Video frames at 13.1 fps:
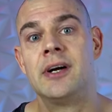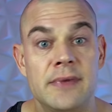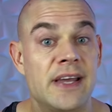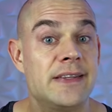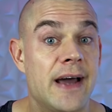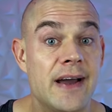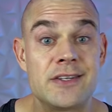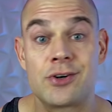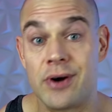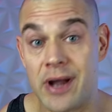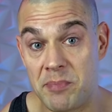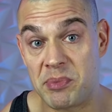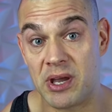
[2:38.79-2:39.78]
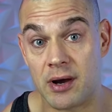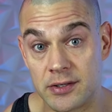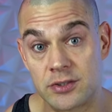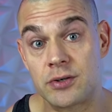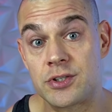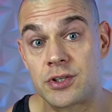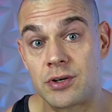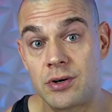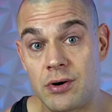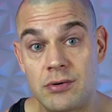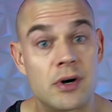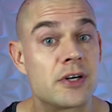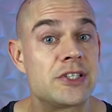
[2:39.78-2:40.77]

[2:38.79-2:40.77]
And the dehydroepiandrosterone are